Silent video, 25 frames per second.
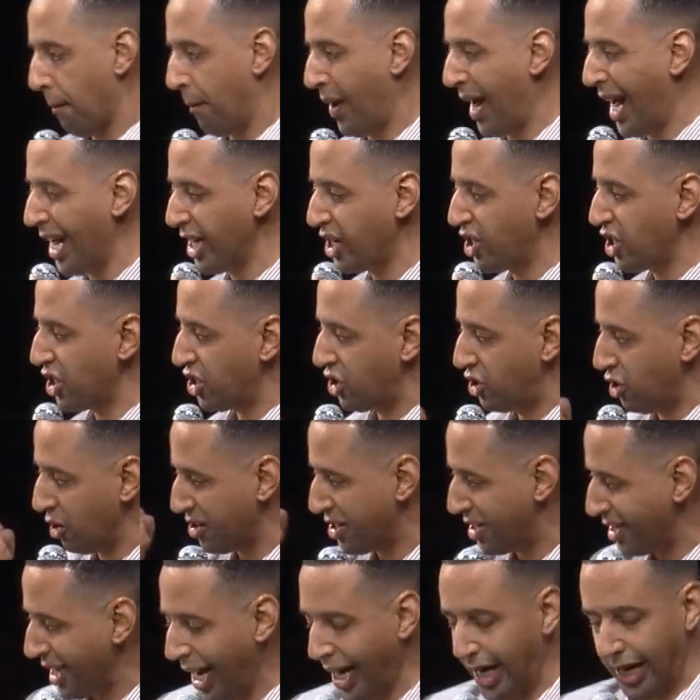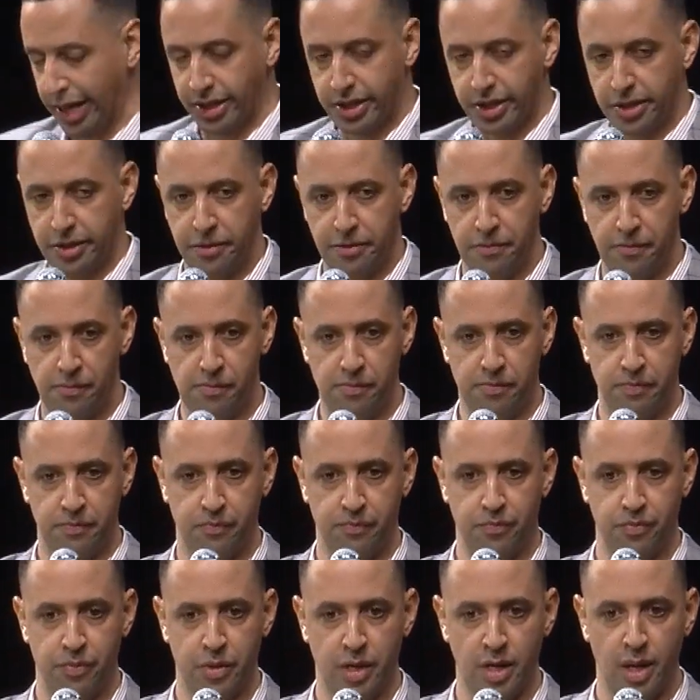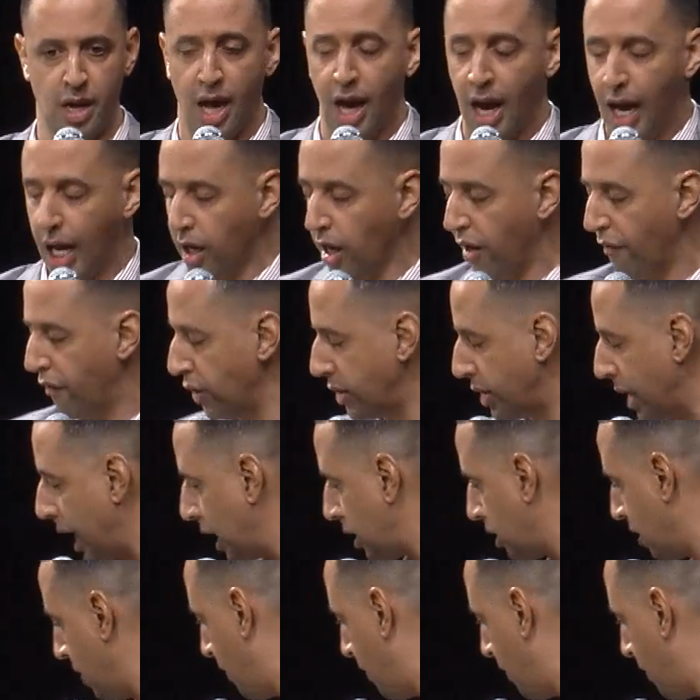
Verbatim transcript: by just your sight. I love what Dr.